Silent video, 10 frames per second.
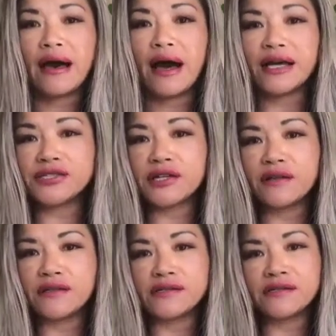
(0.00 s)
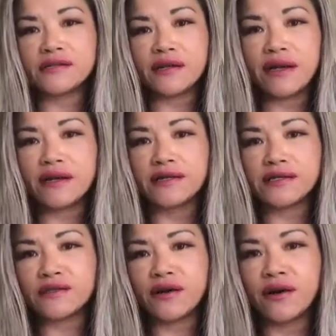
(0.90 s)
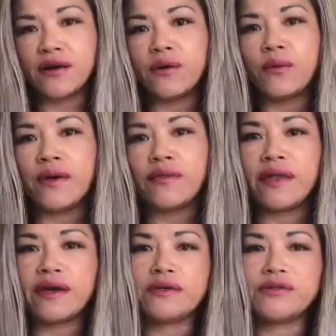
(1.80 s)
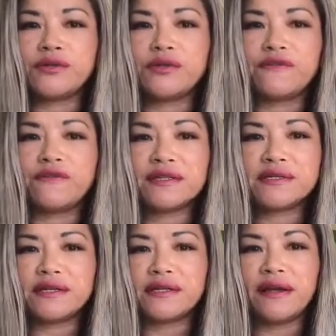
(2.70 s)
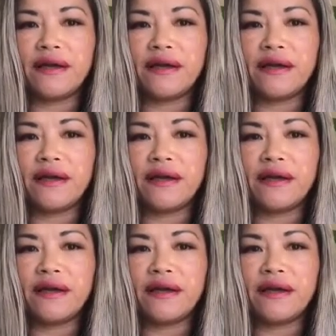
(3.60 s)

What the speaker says: I saw this and I saw what they can do to fix it.